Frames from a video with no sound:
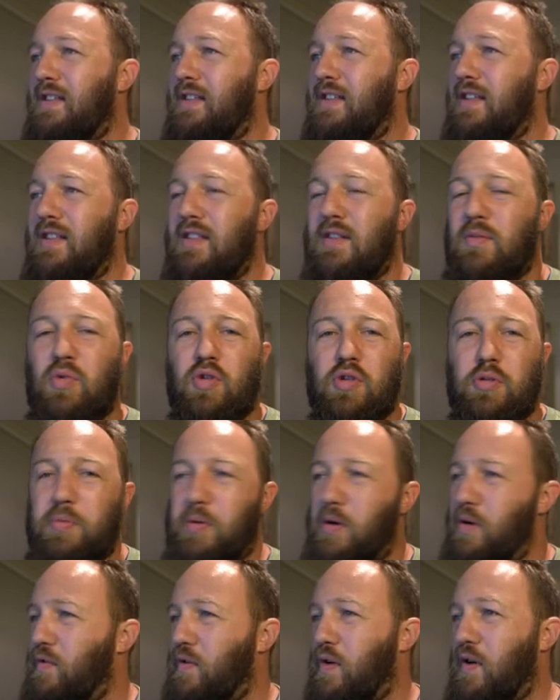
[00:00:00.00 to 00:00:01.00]
that the water
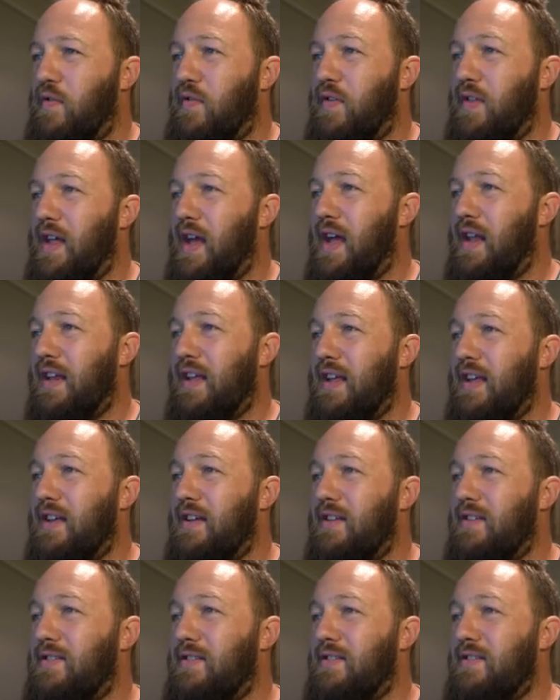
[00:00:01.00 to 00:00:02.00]
profile for that
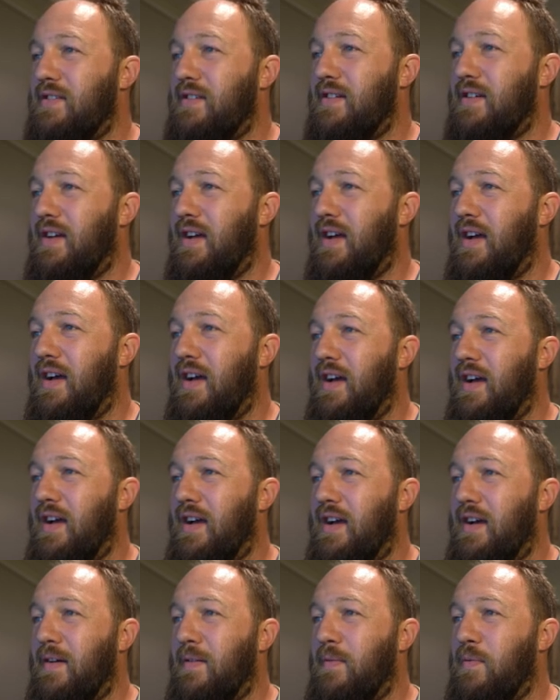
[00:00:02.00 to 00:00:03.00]
is
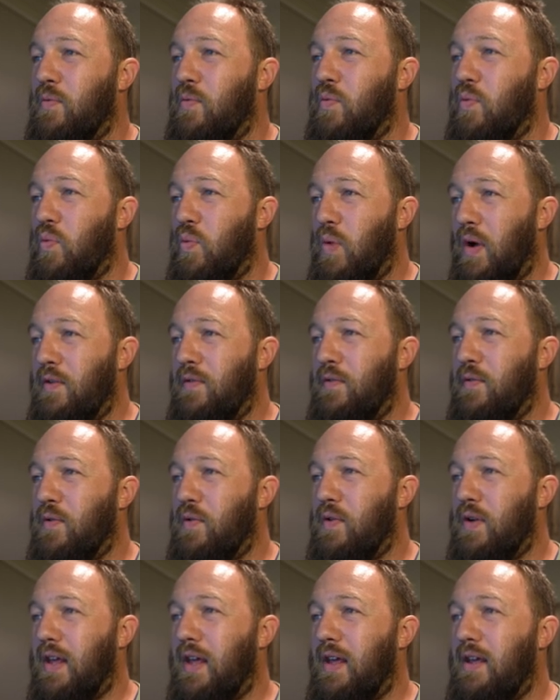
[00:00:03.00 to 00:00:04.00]

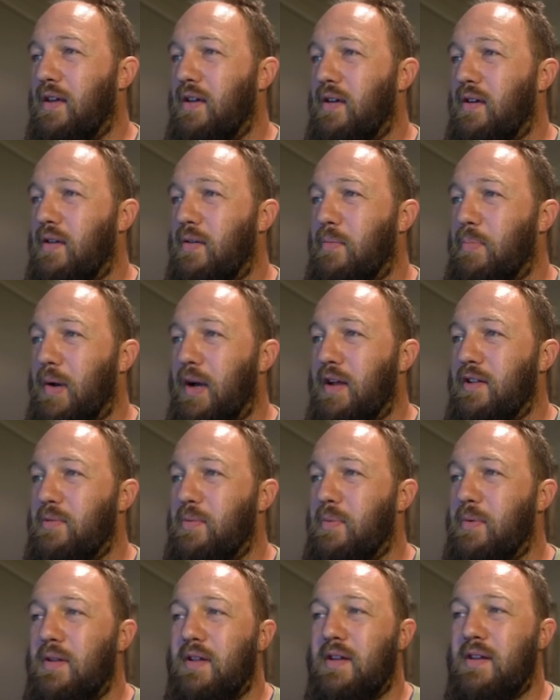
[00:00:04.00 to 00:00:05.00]
140 parts
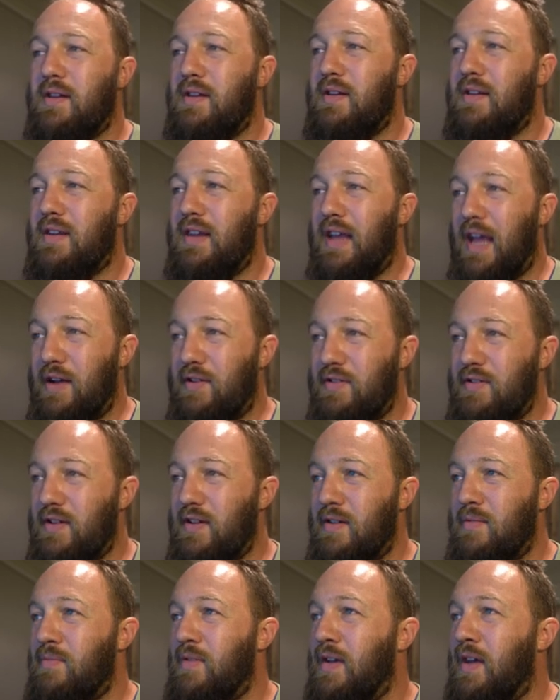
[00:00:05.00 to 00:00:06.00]
per million
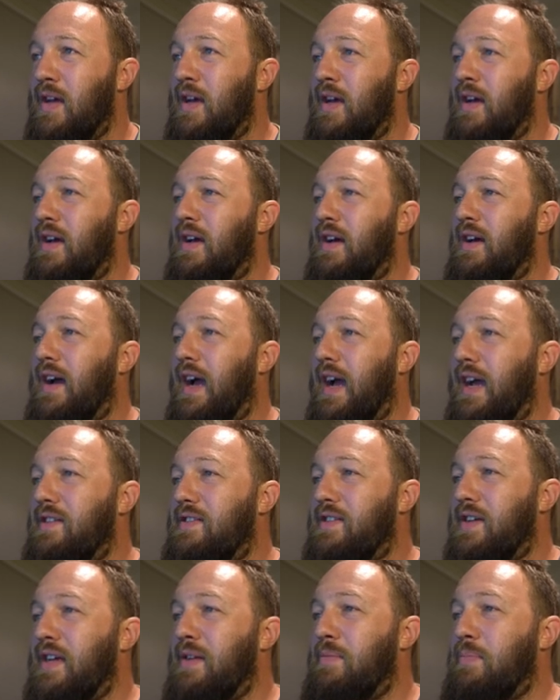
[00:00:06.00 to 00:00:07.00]
calcium,
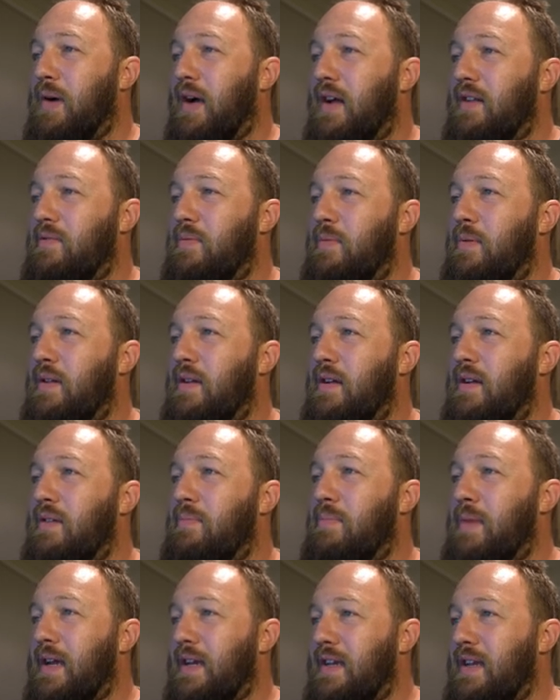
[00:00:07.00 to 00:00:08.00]
18 parts per
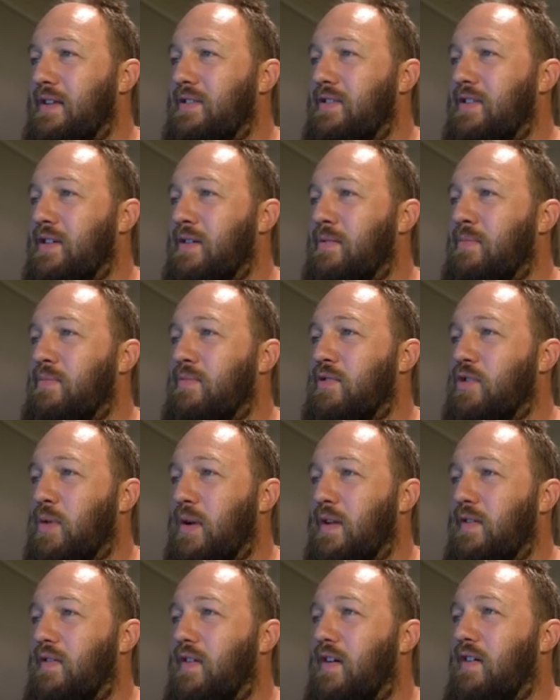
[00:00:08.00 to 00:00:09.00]
million magnesium,
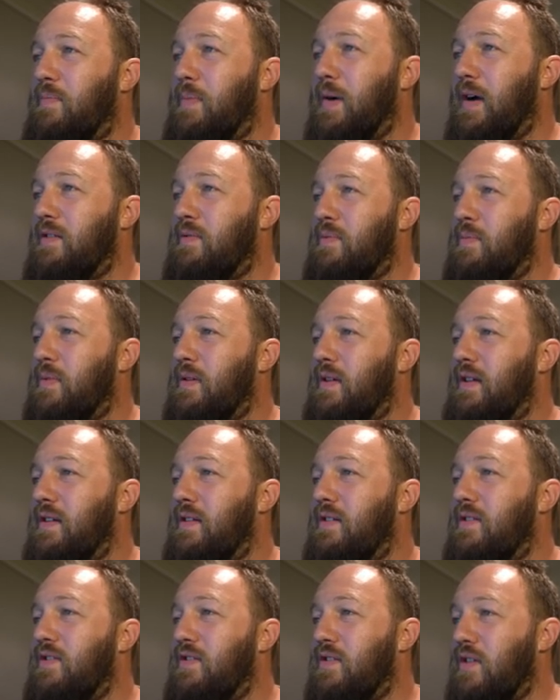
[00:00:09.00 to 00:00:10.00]
25 parts per
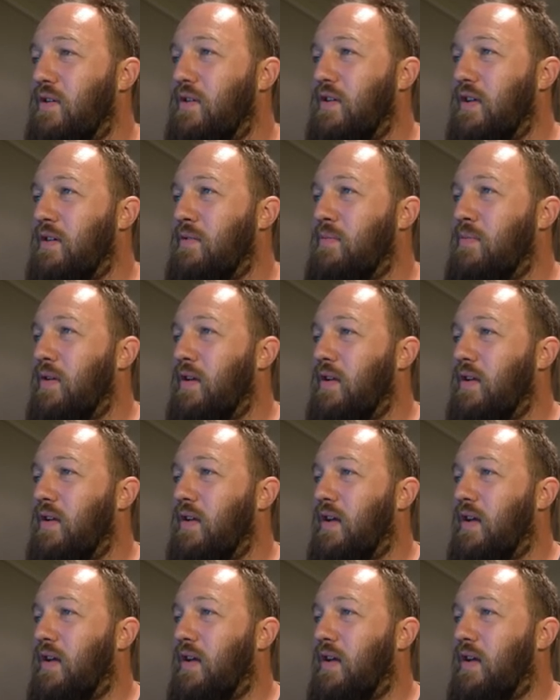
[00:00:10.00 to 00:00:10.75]
million sodium,